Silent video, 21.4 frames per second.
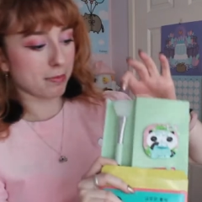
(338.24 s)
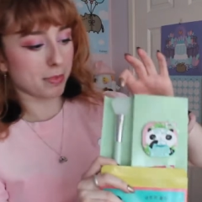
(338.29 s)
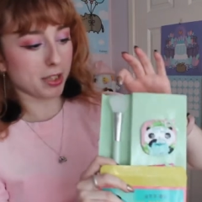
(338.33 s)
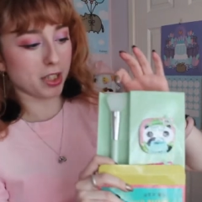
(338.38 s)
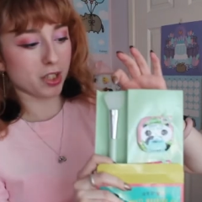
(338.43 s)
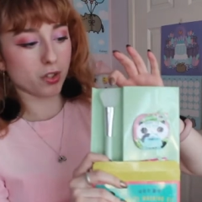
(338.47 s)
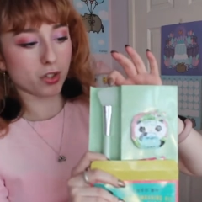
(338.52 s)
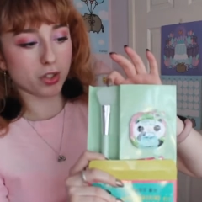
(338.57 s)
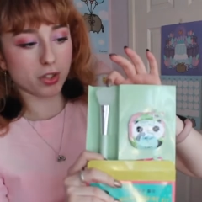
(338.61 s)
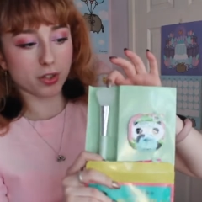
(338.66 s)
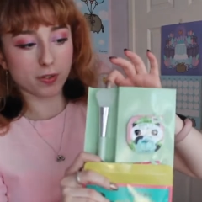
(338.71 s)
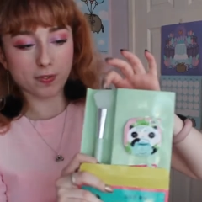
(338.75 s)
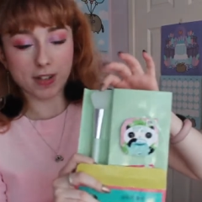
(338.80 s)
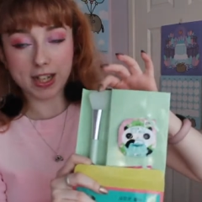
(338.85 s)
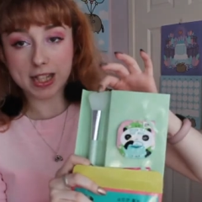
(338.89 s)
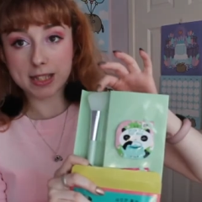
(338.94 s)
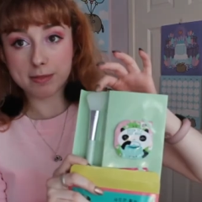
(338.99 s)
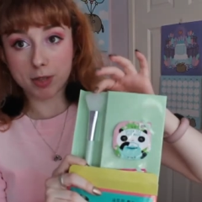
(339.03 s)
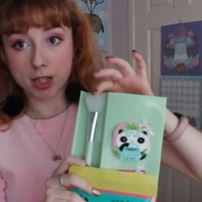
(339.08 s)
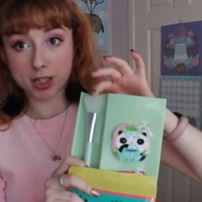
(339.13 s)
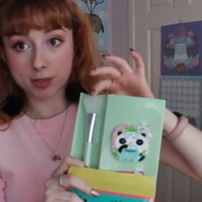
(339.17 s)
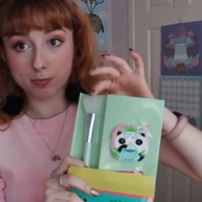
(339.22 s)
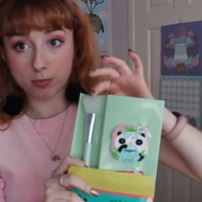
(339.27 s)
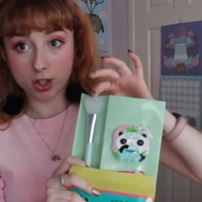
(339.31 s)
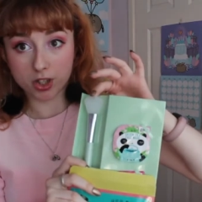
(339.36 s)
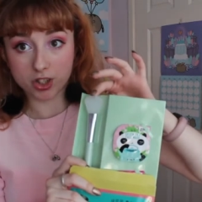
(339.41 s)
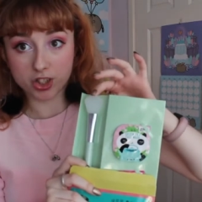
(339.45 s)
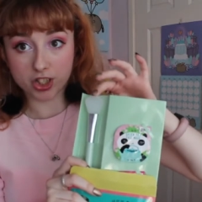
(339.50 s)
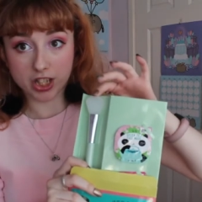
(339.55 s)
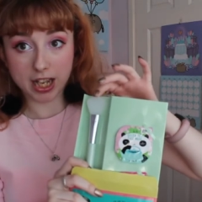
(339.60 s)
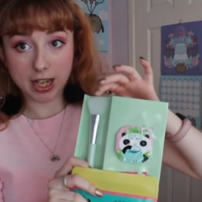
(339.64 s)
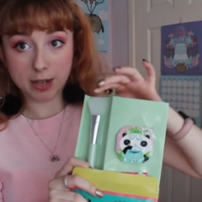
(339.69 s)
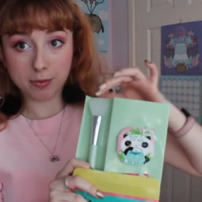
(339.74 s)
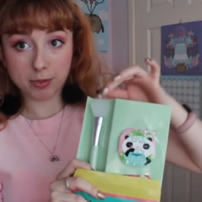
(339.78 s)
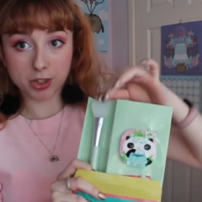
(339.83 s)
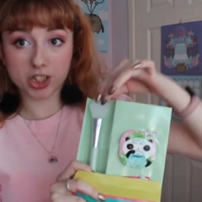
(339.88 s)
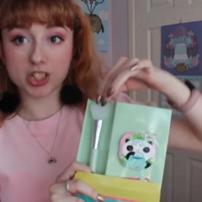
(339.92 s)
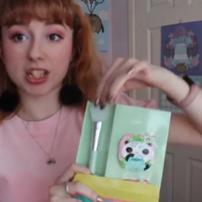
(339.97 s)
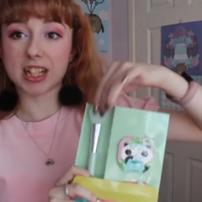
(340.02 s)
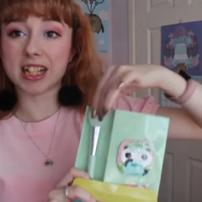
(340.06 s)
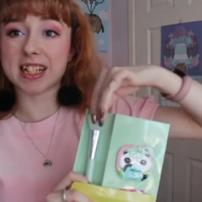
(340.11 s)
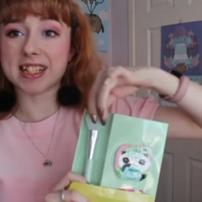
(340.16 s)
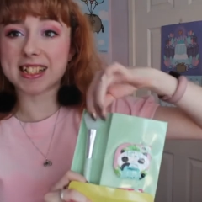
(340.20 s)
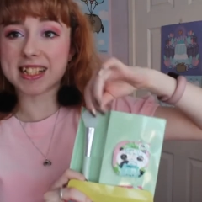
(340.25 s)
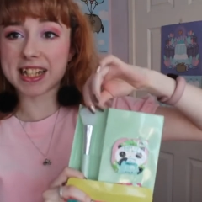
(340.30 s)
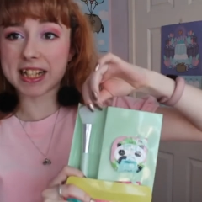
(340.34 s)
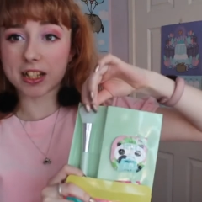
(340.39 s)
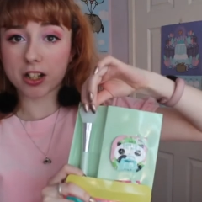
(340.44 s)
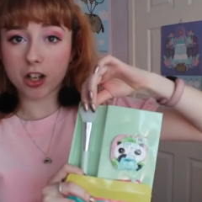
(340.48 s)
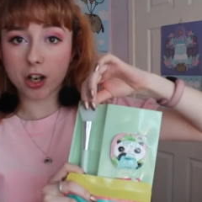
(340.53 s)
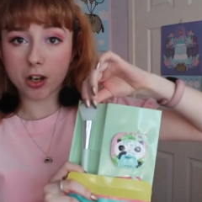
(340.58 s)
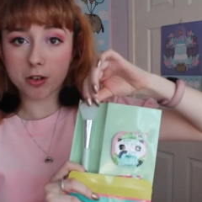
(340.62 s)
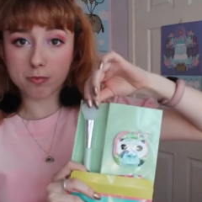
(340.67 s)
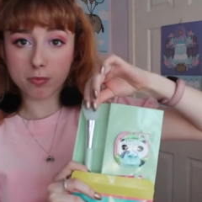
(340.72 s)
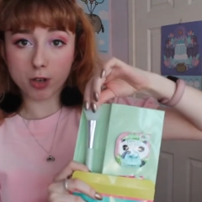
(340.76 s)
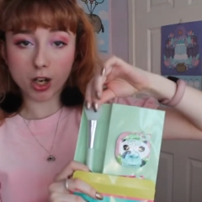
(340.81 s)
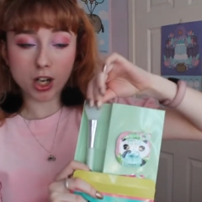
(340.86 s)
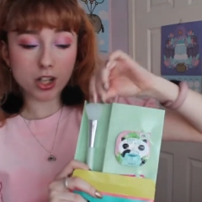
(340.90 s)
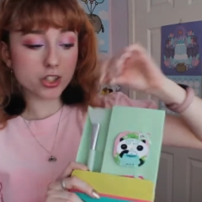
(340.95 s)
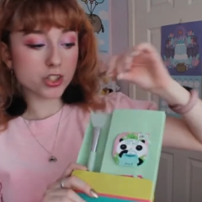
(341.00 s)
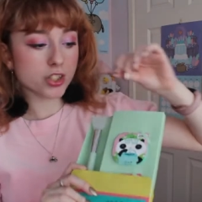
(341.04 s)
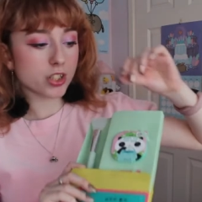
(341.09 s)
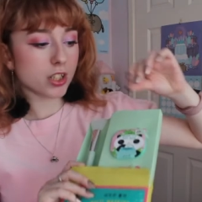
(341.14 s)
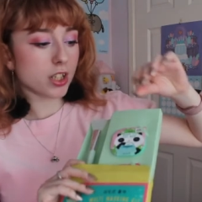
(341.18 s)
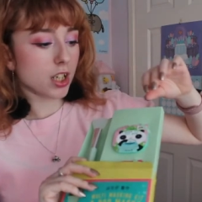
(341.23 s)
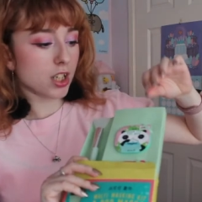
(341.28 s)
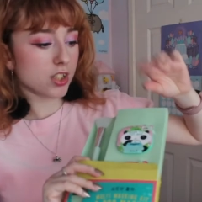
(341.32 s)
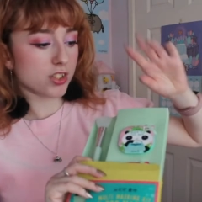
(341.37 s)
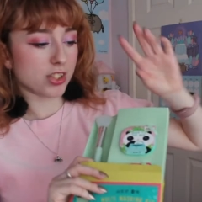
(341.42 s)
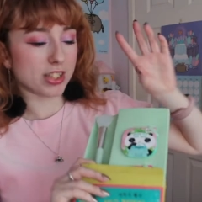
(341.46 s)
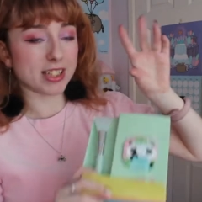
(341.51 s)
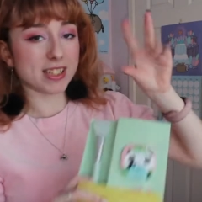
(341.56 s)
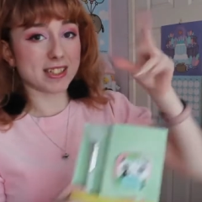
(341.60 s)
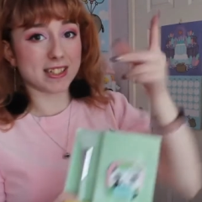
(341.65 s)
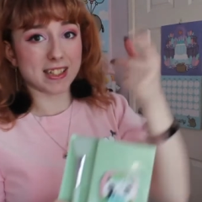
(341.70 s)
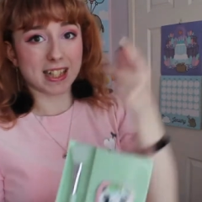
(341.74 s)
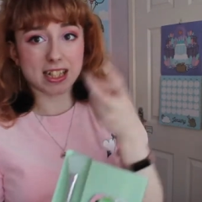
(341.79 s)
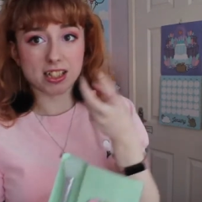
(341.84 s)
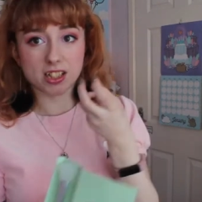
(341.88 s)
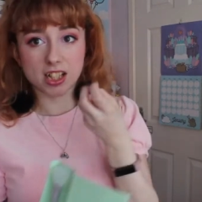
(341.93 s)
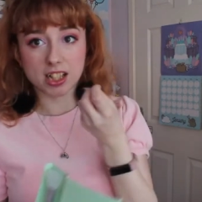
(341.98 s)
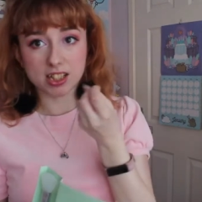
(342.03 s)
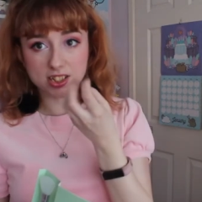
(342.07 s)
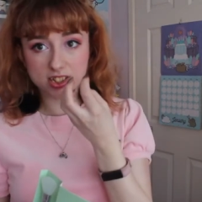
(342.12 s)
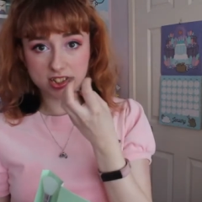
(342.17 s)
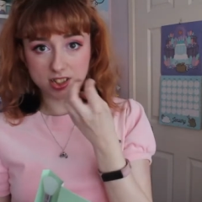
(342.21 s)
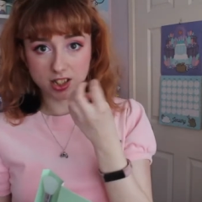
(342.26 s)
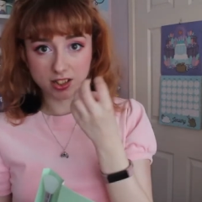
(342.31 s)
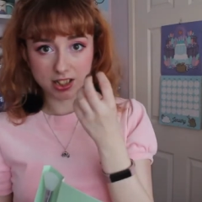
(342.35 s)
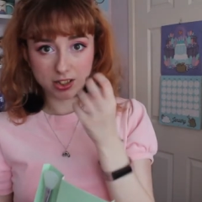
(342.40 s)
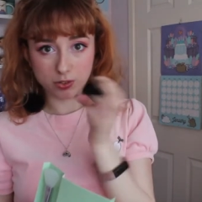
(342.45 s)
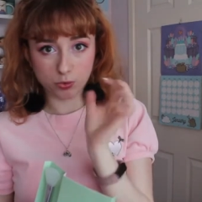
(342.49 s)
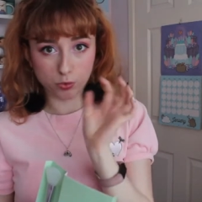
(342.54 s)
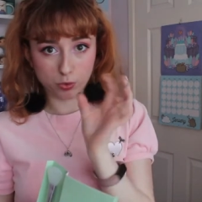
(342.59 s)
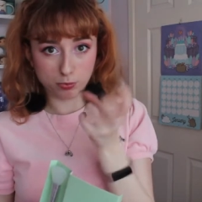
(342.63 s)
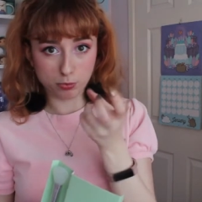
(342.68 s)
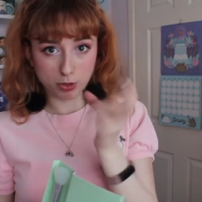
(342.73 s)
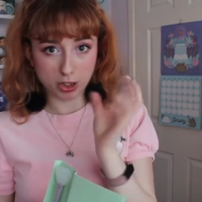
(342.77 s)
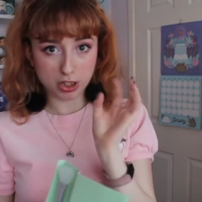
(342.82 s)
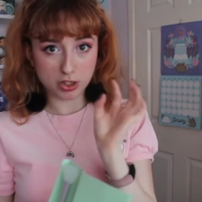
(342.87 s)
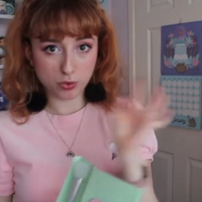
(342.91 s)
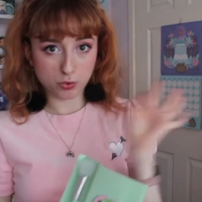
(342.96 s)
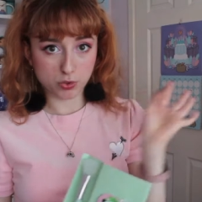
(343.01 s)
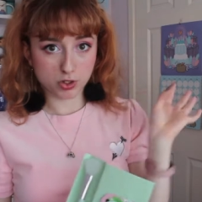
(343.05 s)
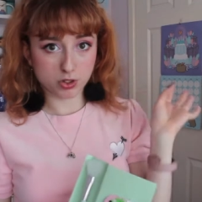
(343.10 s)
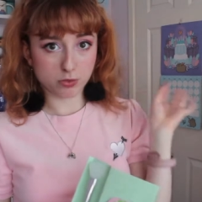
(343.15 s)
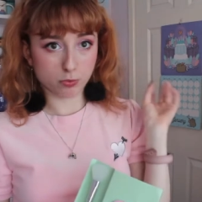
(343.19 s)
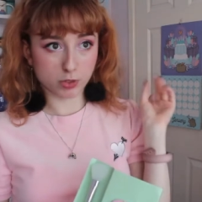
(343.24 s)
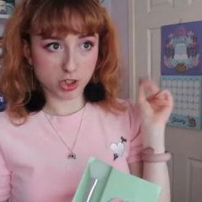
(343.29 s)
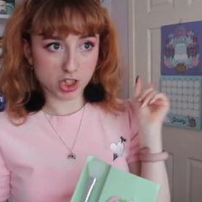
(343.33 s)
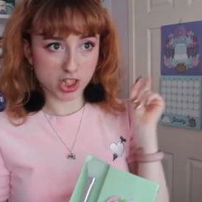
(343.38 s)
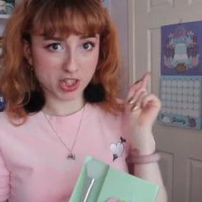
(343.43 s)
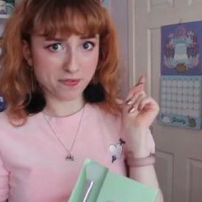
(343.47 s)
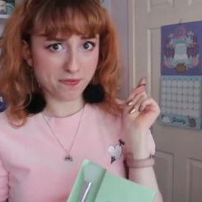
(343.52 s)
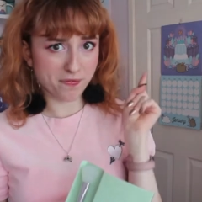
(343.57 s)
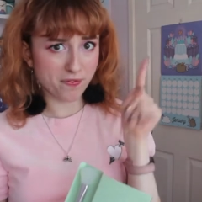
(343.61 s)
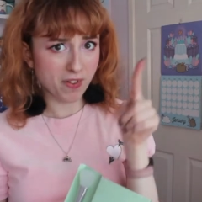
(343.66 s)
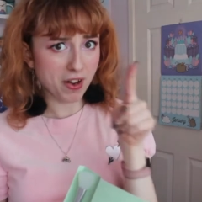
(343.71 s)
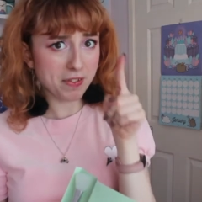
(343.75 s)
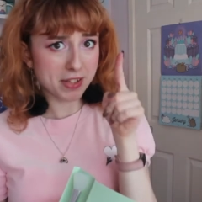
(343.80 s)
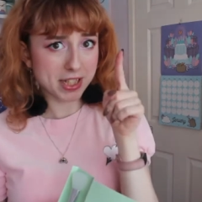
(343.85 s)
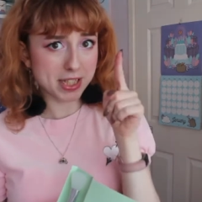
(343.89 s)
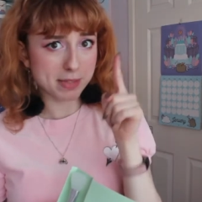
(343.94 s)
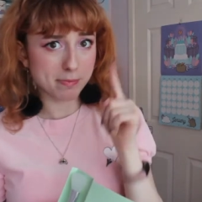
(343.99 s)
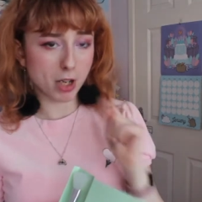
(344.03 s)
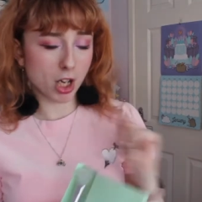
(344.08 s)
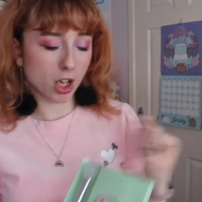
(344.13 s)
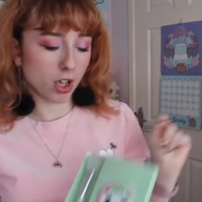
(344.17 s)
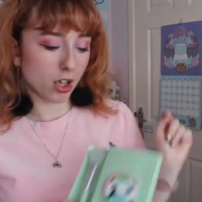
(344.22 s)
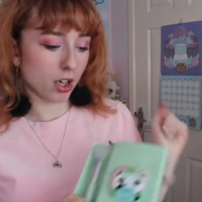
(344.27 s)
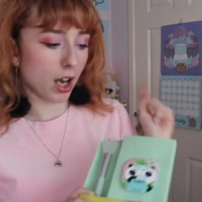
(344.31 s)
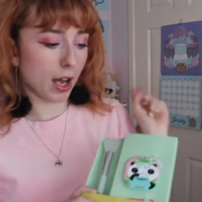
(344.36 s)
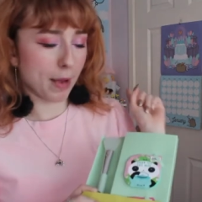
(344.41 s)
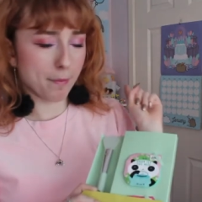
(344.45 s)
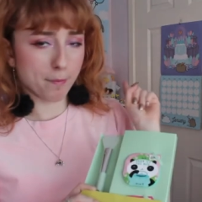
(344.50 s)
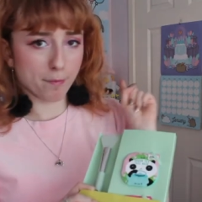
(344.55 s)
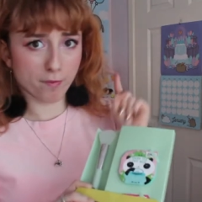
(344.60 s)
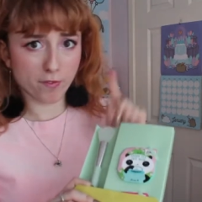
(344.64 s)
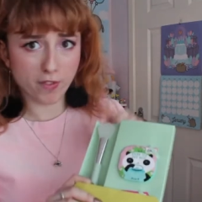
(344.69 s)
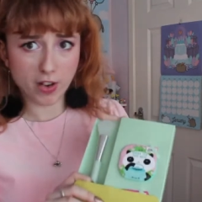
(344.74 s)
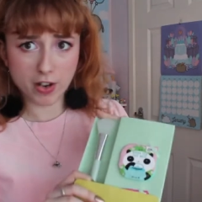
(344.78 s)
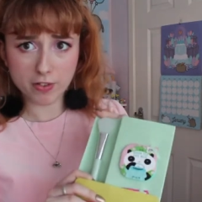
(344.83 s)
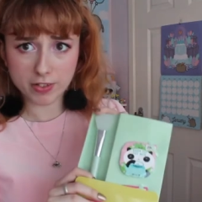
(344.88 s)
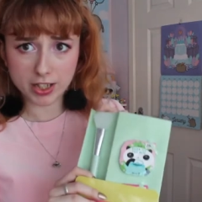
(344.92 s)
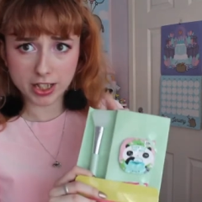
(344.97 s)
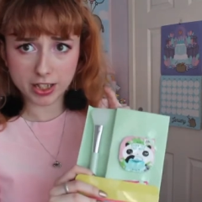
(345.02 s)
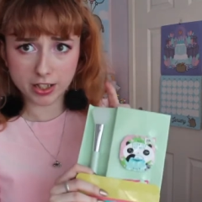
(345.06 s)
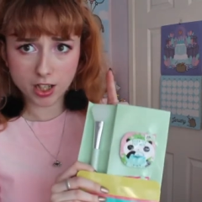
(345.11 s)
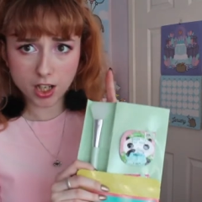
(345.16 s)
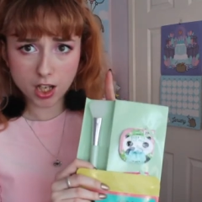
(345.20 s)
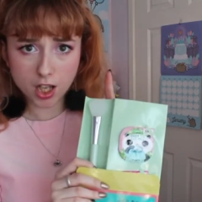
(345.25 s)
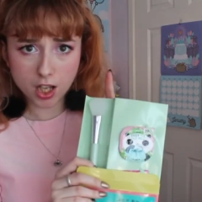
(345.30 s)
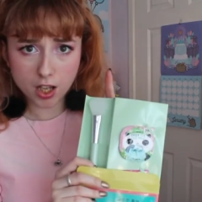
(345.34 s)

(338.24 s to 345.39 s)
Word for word: But you've got your face mask brush there, which is like a silicone brush, so it doesn't get like stuck in all the bristles, which is very smart and very,